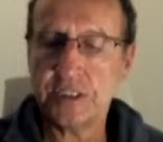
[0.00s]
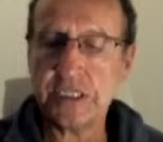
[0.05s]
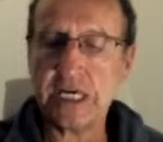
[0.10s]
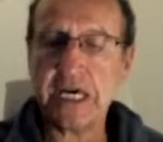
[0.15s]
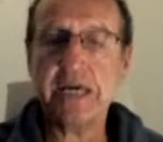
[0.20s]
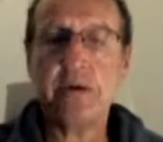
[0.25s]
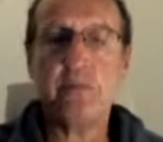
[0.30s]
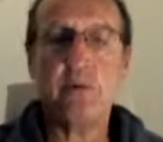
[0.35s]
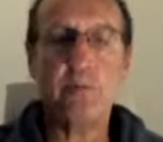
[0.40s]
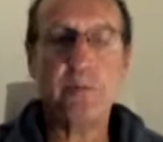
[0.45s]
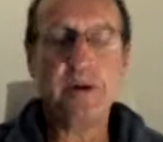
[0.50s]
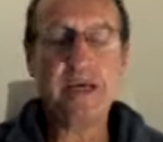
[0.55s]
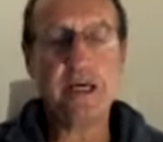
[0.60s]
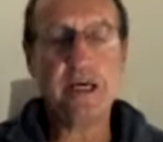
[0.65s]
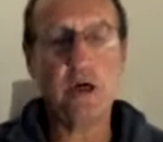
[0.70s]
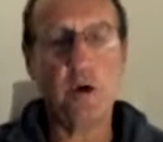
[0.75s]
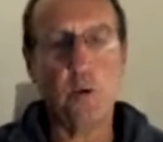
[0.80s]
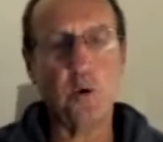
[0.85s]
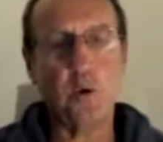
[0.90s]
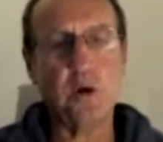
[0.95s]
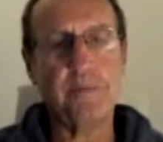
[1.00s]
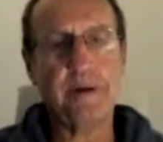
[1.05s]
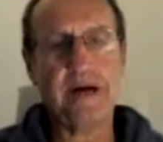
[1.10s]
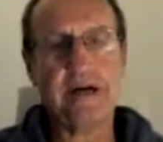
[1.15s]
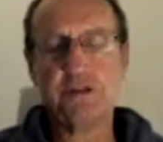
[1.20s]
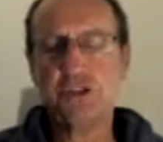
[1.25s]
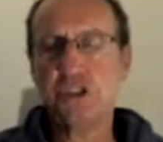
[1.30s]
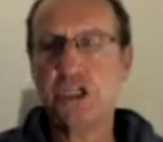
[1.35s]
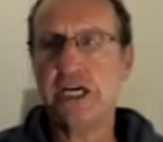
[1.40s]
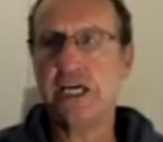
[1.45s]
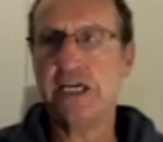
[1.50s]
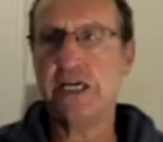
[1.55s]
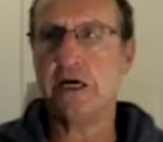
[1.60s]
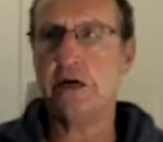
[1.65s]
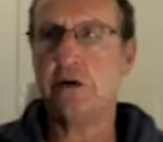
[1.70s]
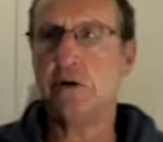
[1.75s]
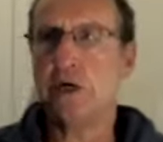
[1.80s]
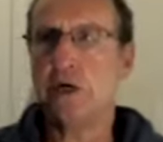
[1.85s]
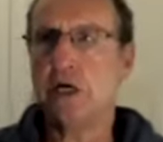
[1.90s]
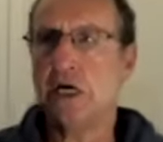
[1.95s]
day will be all about chair
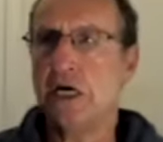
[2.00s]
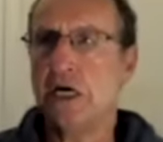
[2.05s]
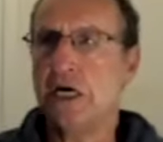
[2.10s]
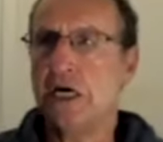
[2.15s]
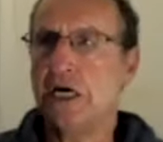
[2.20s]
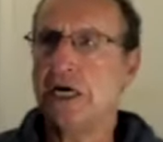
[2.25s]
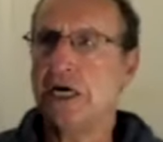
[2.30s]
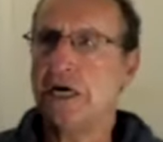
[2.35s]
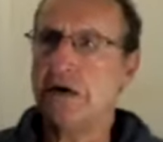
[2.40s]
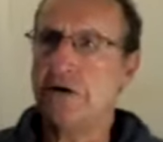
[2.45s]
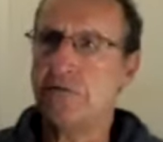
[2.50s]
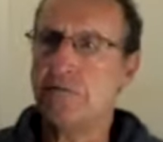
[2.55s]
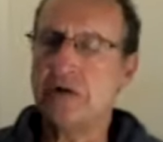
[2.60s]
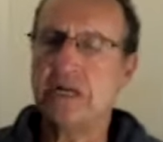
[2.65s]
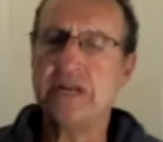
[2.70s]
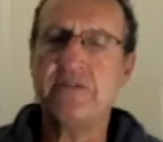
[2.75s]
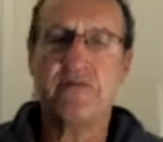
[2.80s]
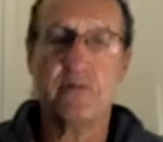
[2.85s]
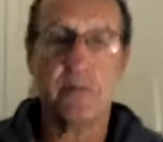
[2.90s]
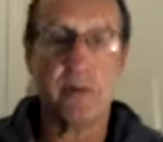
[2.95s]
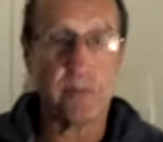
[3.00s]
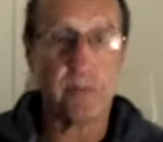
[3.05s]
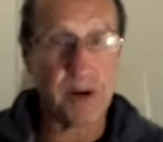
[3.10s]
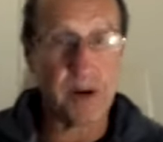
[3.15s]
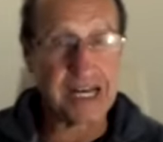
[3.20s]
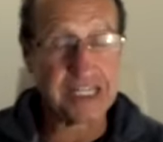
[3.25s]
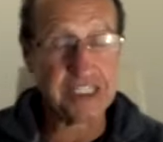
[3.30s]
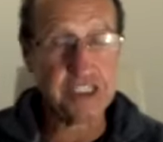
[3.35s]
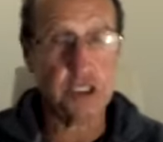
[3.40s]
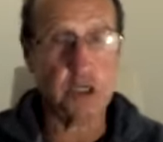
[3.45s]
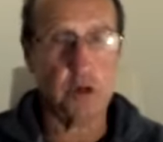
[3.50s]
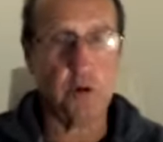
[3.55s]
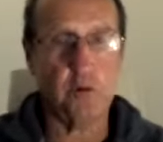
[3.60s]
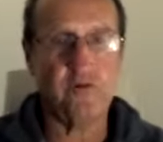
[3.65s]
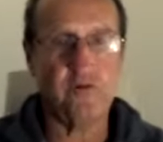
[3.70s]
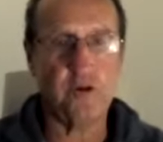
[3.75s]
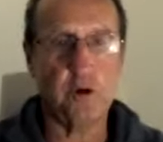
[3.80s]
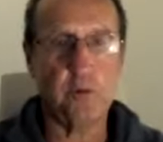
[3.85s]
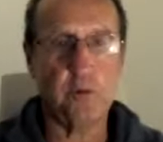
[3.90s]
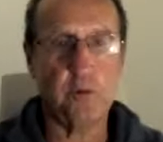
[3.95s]
yoga, really from a practical
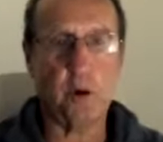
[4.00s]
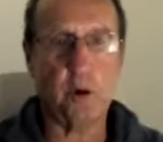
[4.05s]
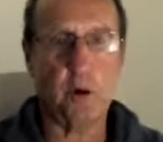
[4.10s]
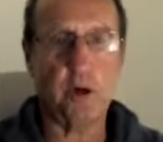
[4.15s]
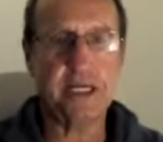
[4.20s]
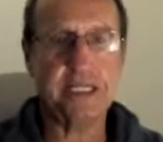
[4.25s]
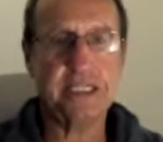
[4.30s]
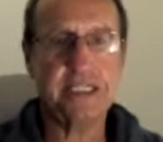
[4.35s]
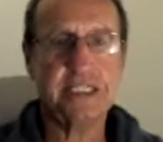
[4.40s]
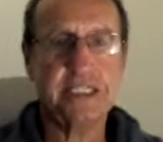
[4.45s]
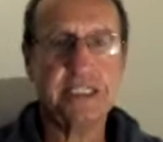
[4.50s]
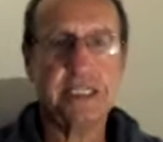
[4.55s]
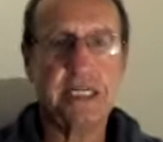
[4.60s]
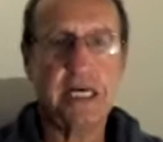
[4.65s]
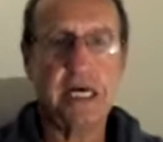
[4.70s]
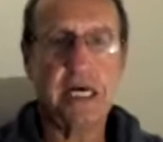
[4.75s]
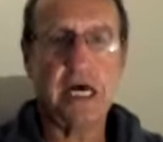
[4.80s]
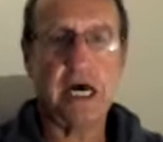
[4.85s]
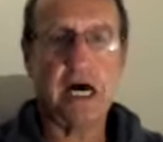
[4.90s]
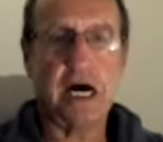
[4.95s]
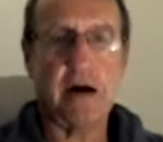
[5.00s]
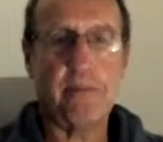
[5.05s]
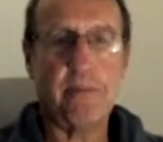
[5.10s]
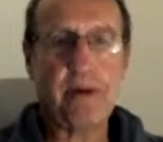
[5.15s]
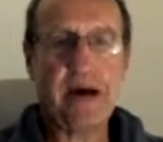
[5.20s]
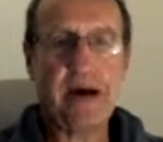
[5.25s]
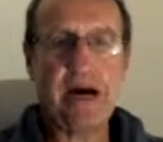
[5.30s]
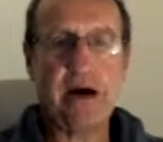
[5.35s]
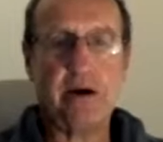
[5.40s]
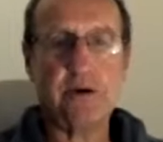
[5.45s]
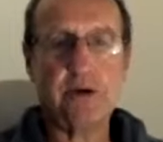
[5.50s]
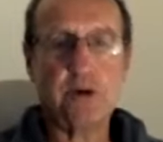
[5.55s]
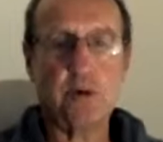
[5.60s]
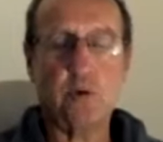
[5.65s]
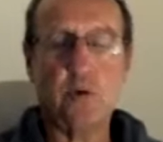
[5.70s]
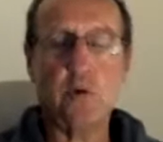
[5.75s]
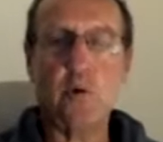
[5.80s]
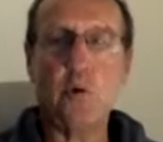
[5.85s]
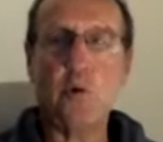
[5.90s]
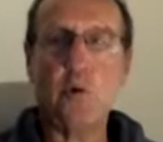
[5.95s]
viewpoint, about
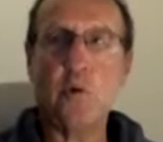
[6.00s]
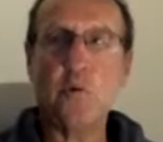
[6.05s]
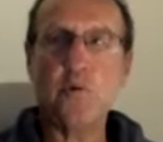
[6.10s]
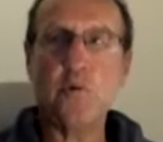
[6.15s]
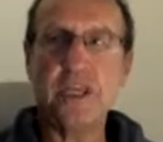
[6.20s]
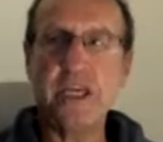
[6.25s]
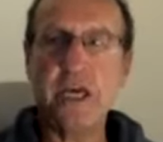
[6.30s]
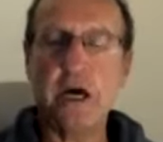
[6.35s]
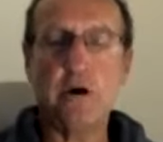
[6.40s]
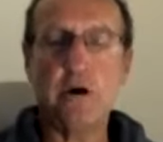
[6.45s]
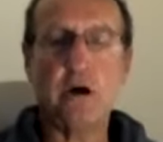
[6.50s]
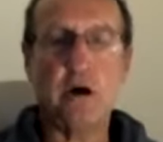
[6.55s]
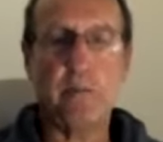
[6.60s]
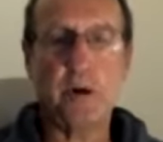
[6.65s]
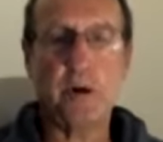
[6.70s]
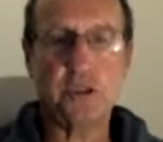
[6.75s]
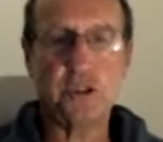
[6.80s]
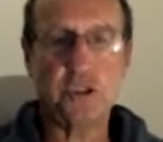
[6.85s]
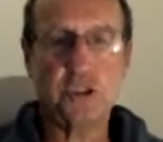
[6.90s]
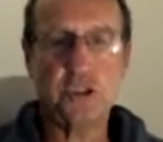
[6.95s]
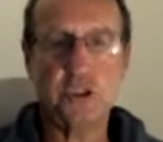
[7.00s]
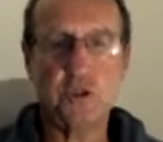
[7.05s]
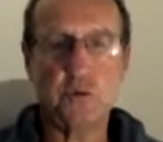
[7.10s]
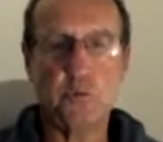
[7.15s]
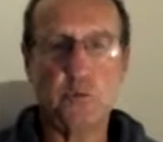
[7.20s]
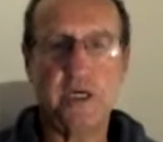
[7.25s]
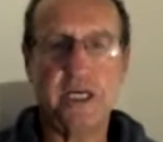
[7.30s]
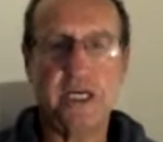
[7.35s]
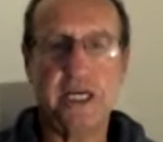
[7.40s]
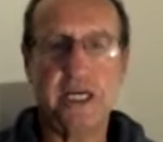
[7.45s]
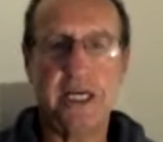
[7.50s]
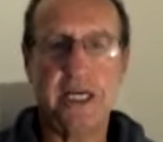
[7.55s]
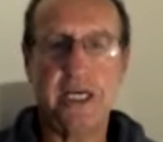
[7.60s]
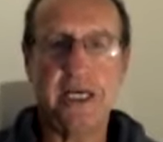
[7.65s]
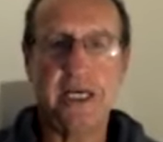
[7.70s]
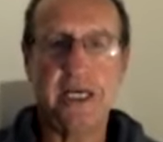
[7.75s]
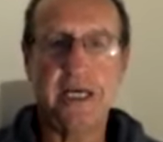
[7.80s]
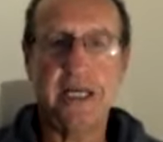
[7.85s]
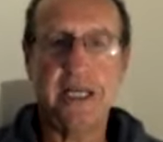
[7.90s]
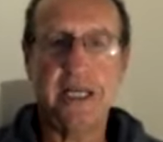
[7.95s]
all the yoga postures
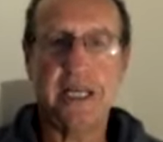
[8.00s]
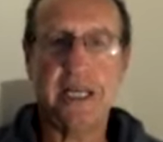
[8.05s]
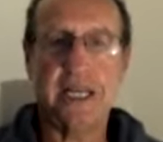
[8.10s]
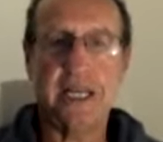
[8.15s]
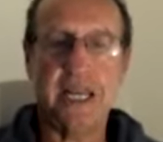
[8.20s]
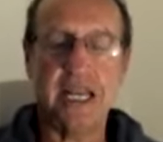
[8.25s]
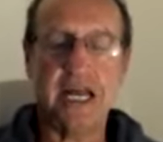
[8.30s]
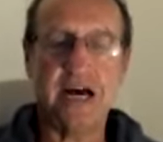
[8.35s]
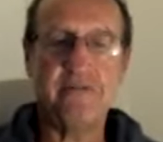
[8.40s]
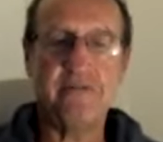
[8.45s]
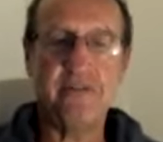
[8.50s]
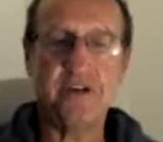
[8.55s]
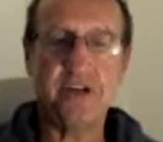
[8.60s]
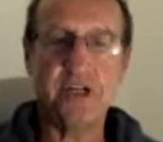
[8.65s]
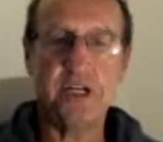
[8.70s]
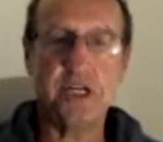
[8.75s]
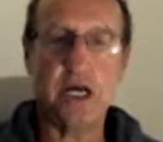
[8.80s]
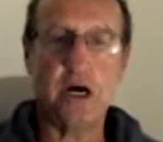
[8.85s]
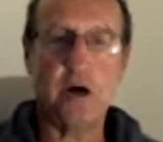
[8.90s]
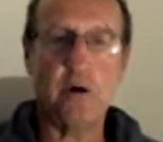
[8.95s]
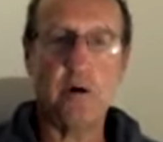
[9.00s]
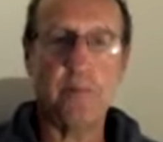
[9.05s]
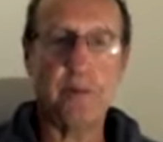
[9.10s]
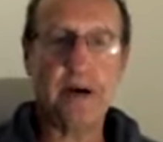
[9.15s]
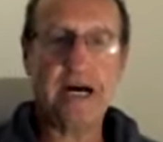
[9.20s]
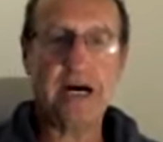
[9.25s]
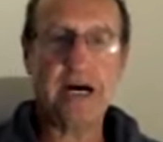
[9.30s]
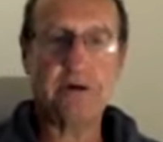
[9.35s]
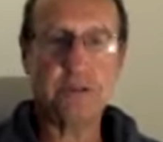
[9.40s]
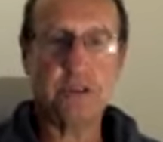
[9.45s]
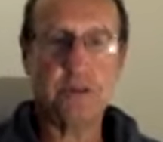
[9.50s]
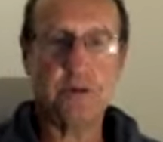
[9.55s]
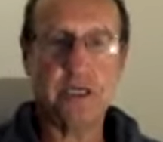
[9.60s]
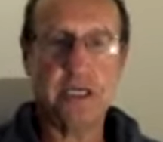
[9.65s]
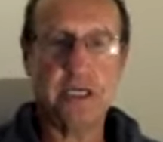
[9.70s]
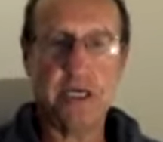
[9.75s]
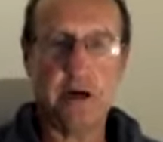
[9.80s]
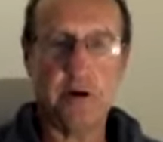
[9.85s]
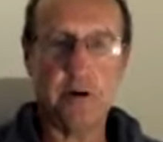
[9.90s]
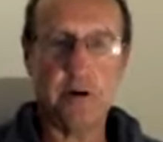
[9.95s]
we love and know about
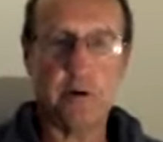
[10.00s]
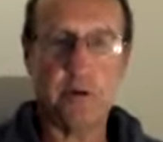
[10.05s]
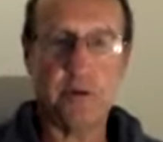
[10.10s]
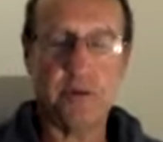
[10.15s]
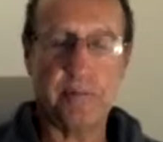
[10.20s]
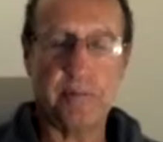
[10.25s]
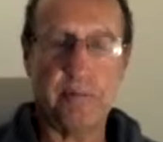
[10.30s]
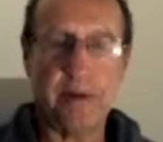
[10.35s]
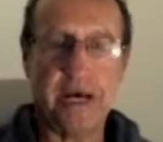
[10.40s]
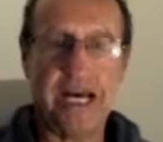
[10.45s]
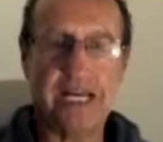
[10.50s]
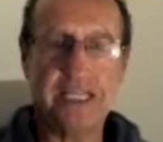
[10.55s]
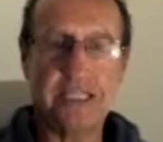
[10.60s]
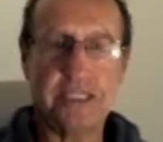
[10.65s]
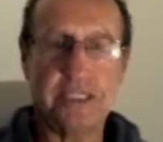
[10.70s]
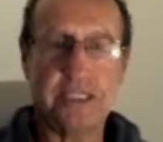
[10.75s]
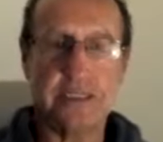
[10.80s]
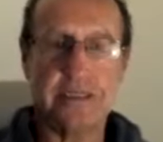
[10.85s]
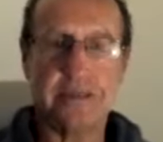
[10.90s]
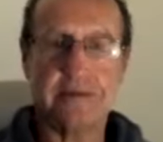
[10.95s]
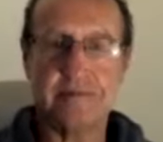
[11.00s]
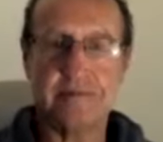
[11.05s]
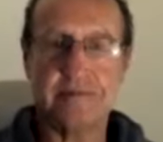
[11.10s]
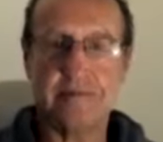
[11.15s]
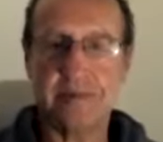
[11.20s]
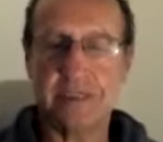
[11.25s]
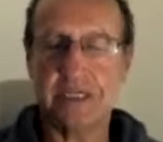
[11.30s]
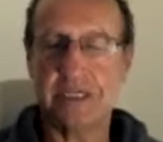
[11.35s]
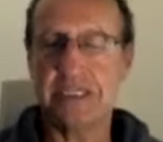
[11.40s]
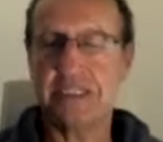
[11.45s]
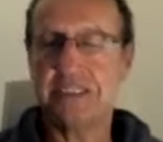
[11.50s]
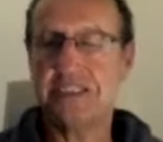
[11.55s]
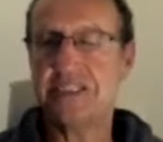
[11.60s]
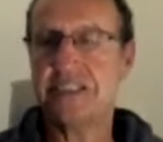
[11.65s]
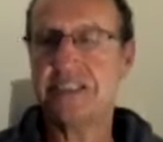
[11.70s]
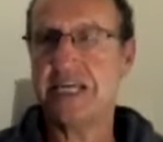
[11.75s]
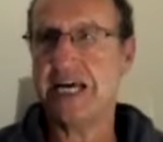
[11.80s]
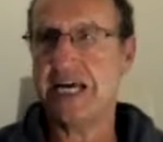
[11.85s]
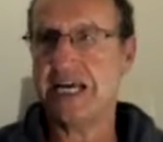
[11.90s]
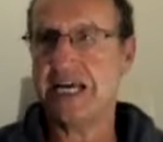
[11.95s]
doing yoga on the mat and
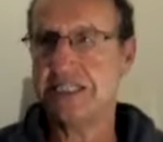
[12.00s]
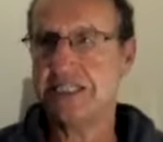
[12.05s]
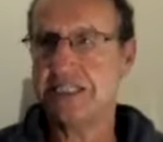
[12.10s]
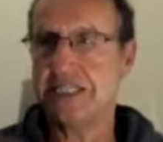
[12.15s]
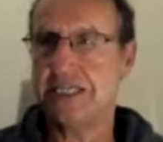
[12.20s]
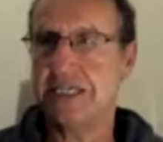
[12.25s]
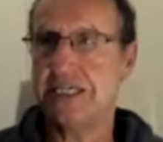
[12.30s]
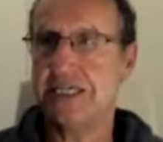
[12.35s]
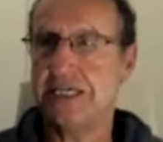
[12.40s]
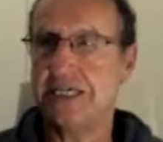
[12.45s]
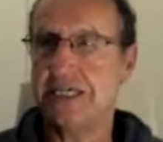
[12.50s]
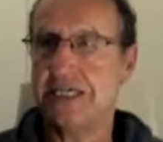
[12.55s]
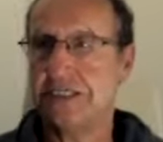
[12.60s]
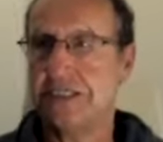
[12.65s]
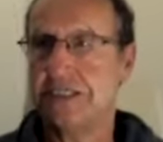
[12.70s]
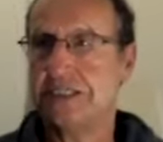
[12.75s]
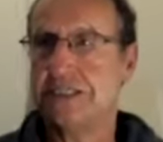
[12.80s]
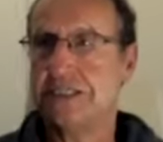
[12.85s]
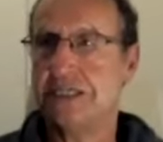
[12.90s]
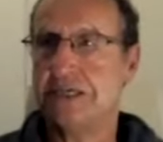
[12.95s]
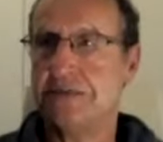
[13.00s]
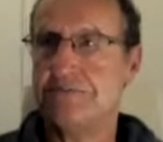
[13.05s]
standing, and